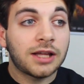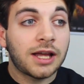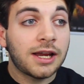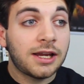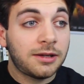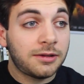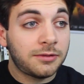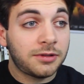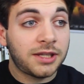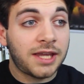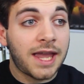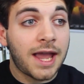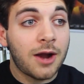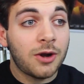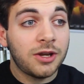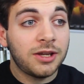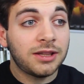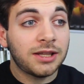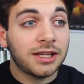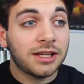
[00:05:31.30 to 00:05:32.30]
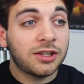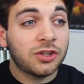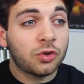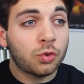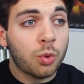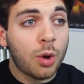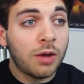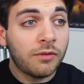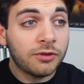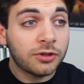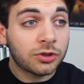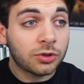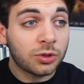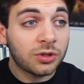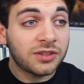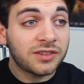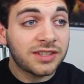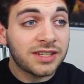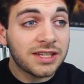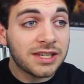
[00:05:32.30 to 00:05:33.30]
I counted like 12 or
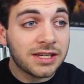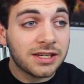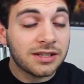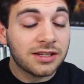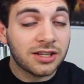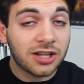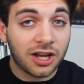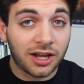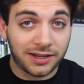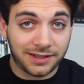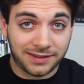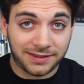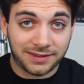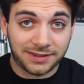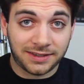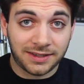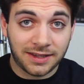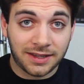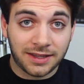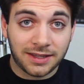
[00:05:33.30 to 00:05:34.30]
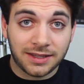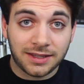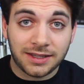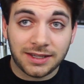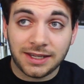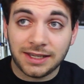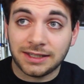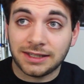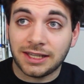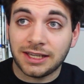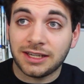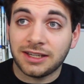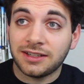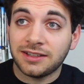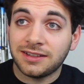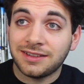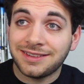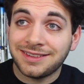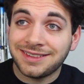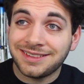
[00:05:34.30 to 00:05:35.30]
13 cuts in like
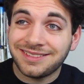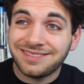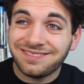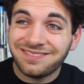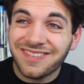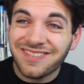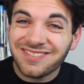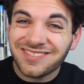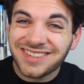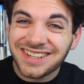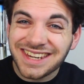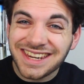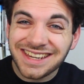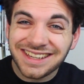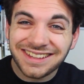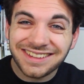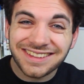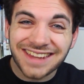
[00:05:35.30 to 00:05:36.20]
15